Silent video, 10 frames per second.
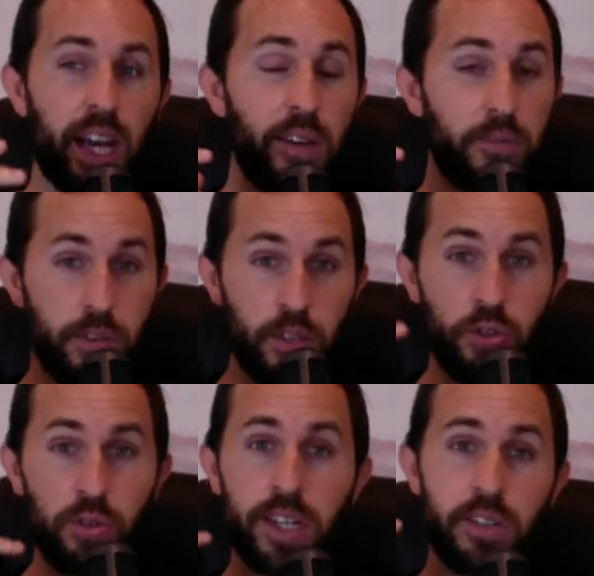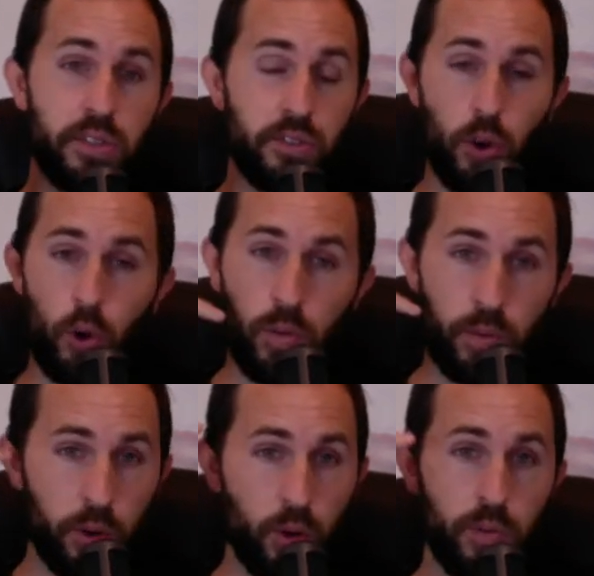I visualized this over
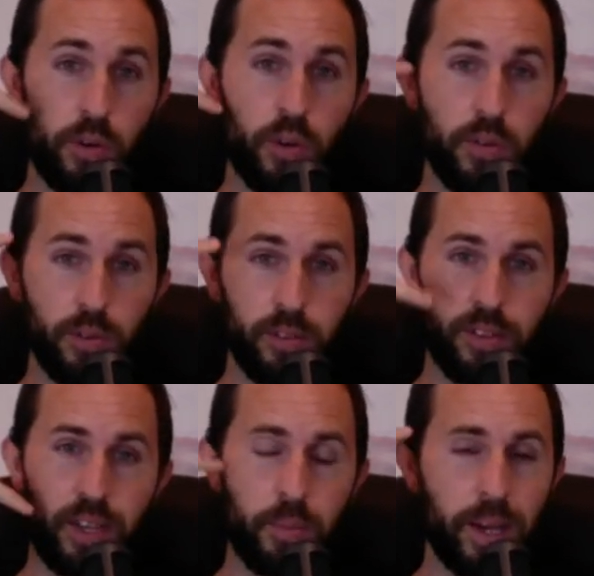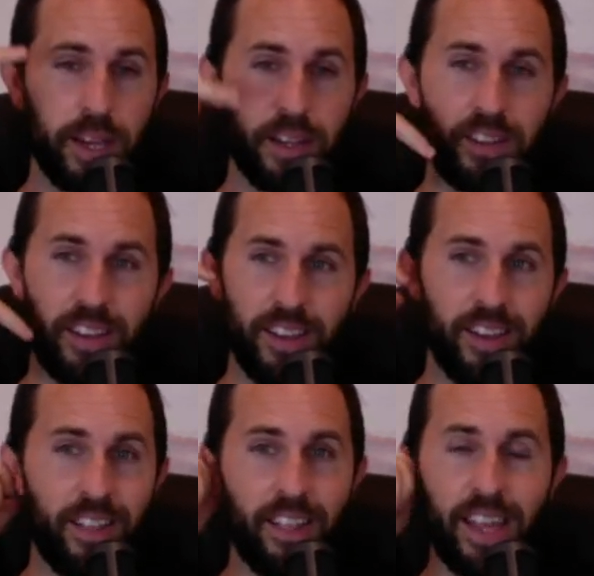and over and over in my head.
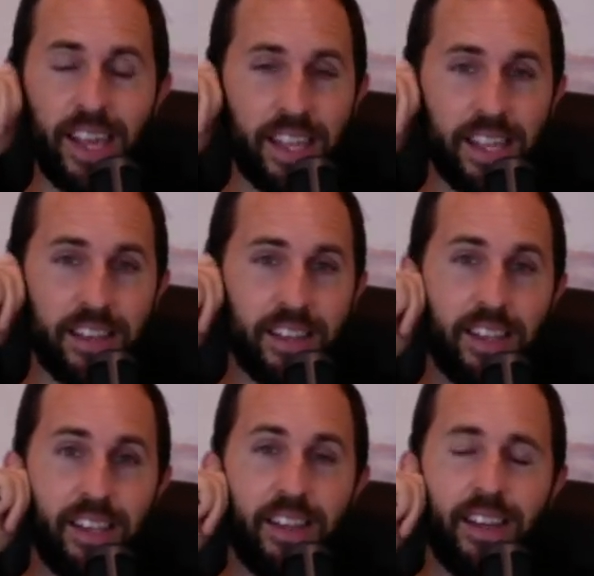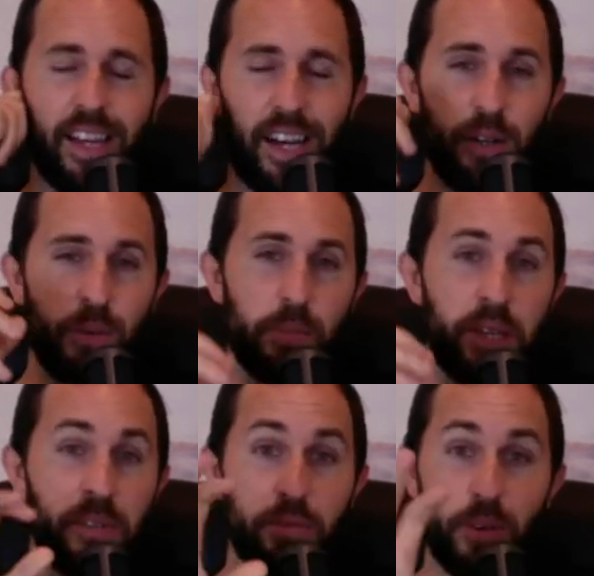And I would be
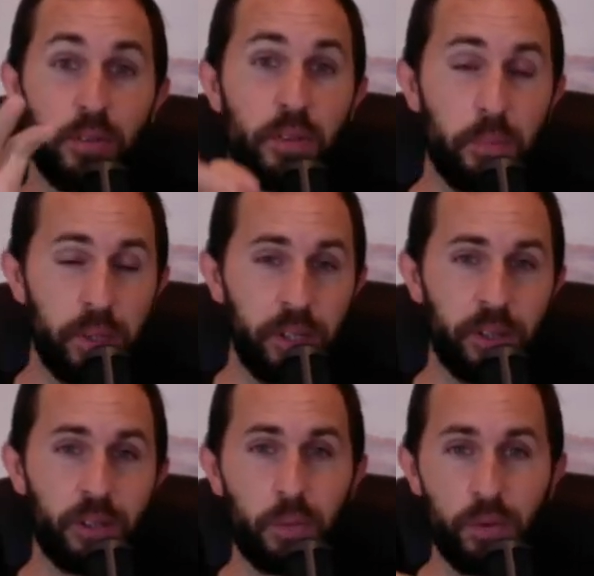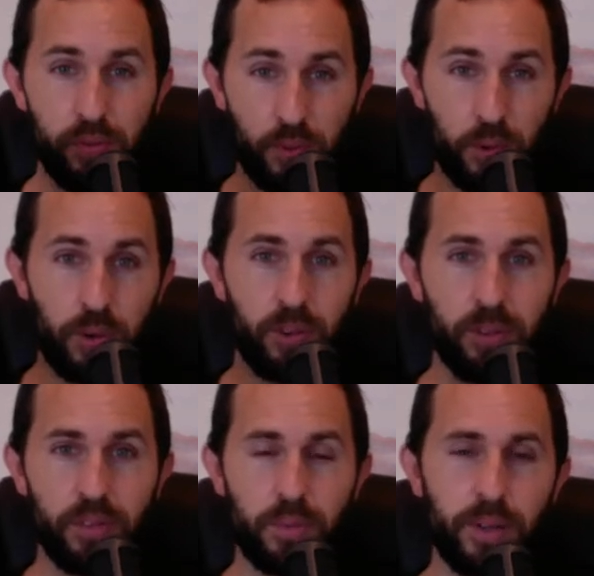in front of the mirror
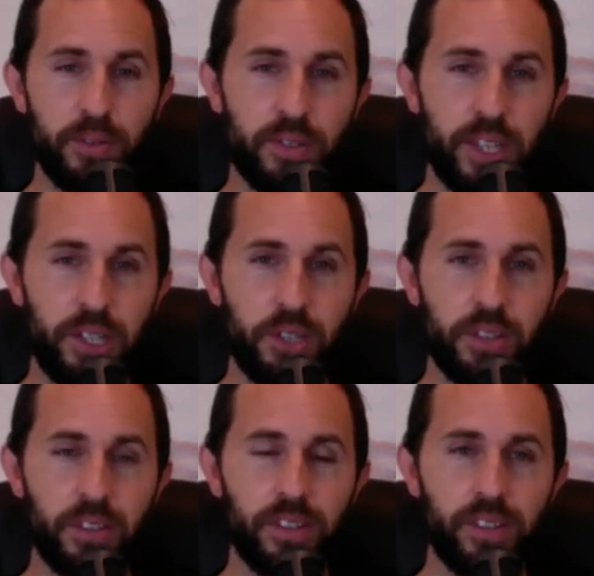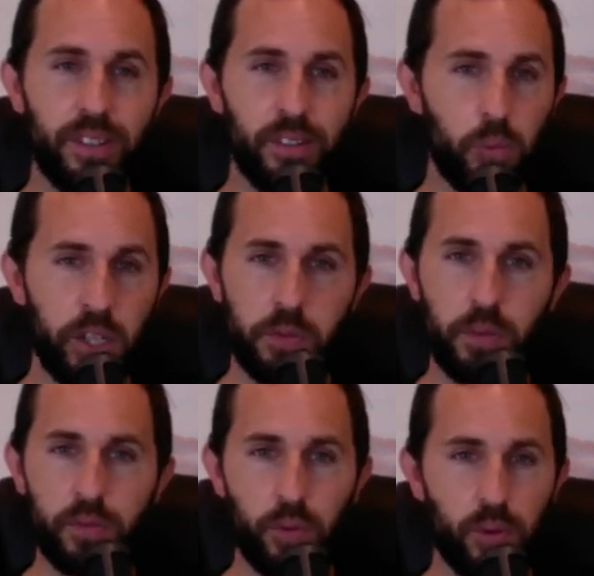before the presentation, weeks
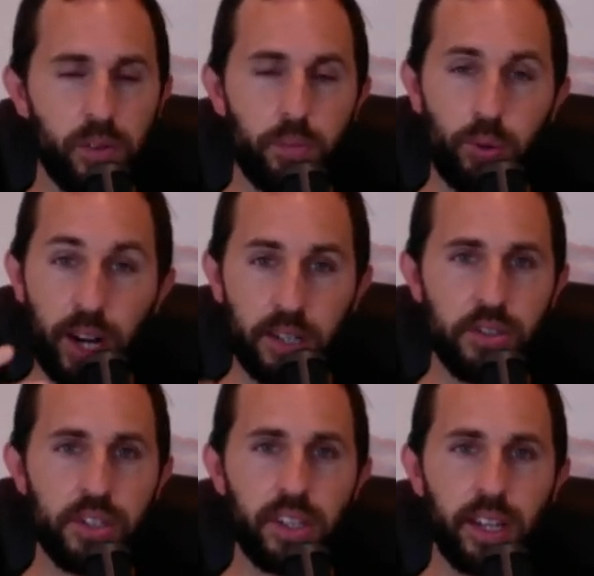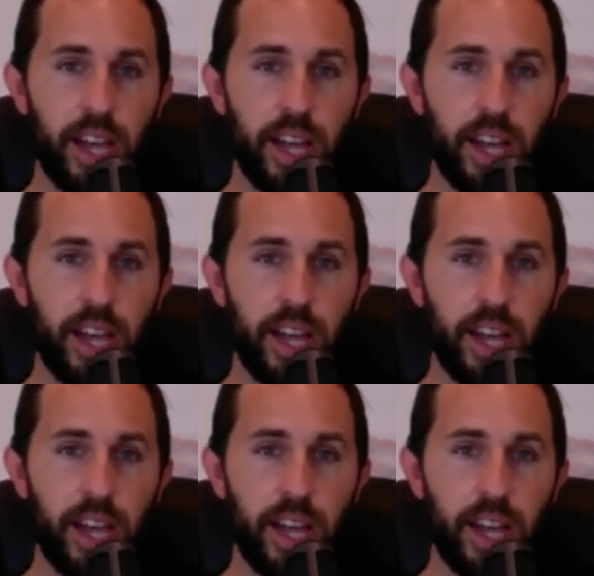before, practicing.